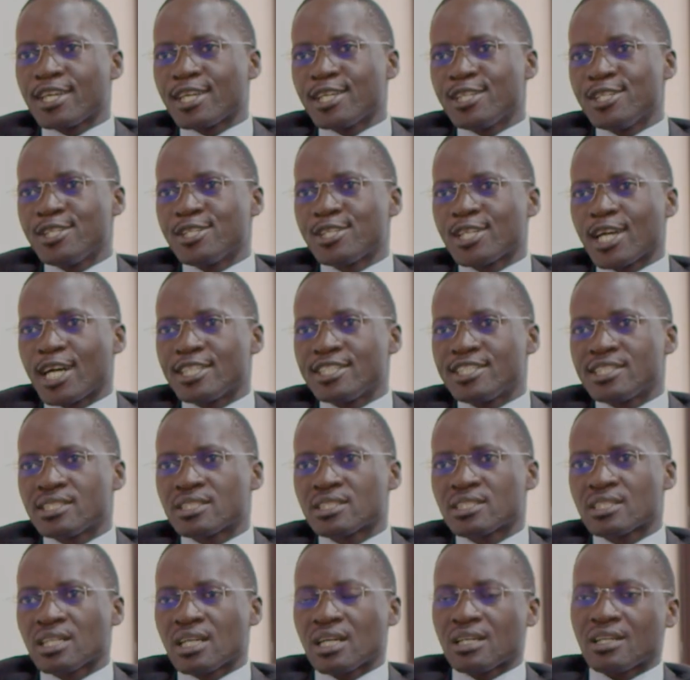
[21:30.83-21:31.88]
any
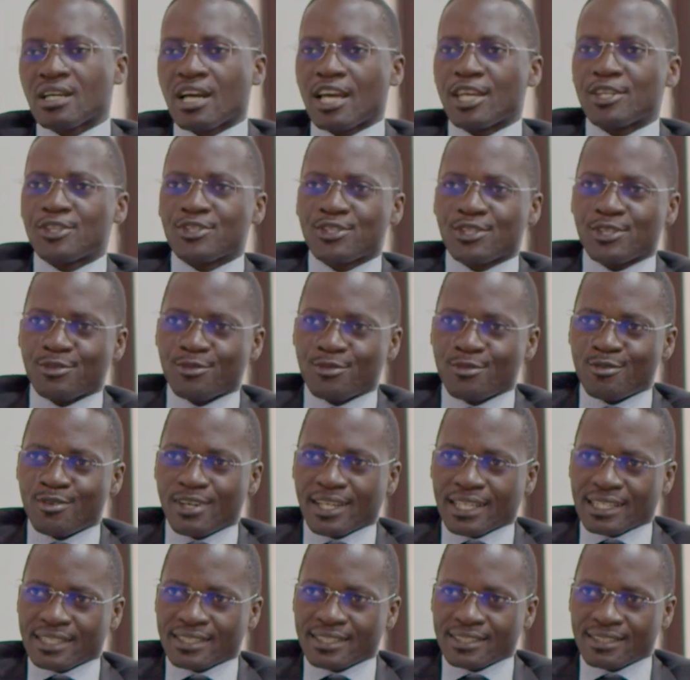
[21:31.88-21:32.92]
charge, you still
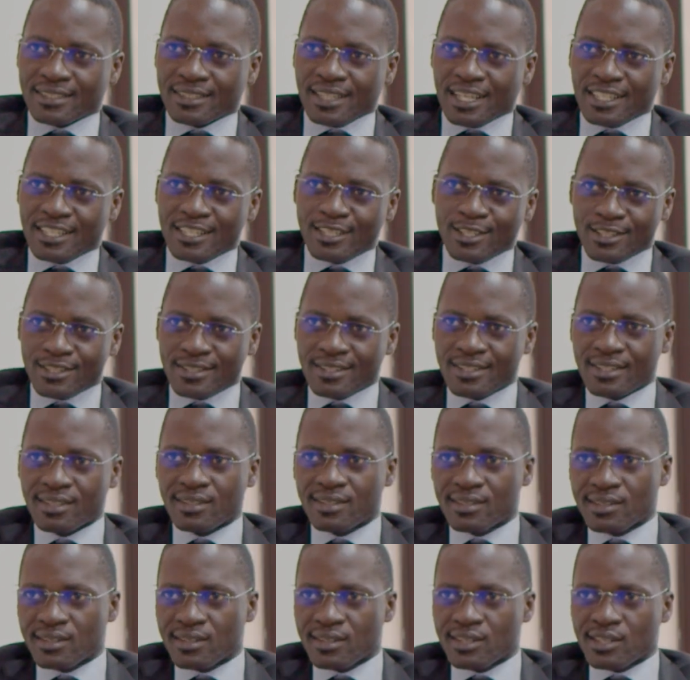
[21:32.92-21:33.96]
drugs. That is it.
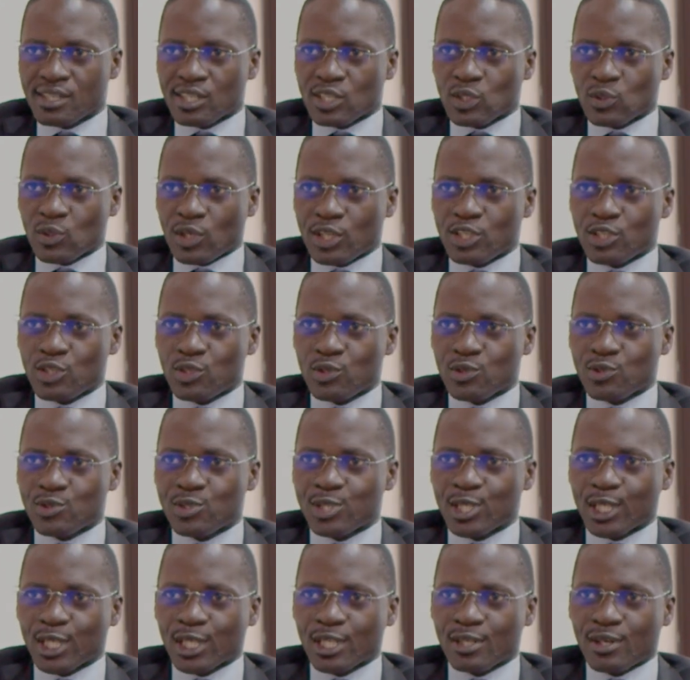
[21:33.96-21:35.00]

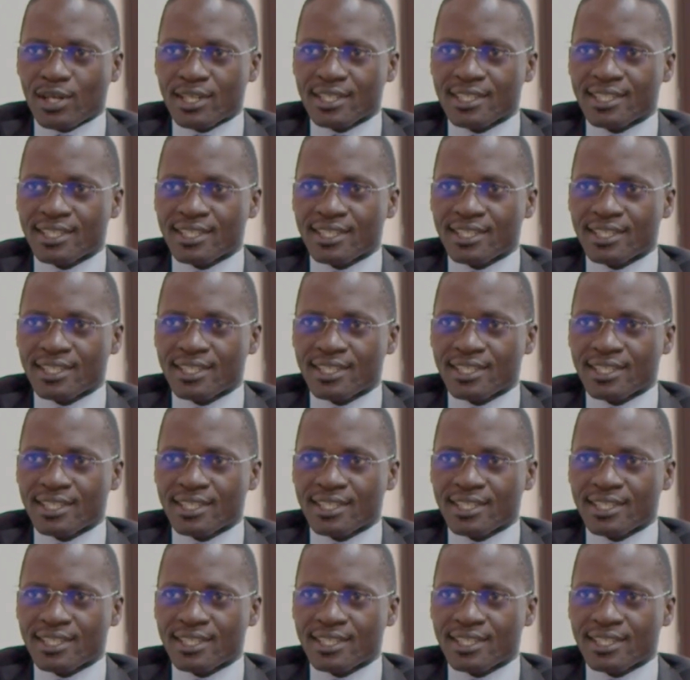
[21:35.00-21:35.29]
Inducing what?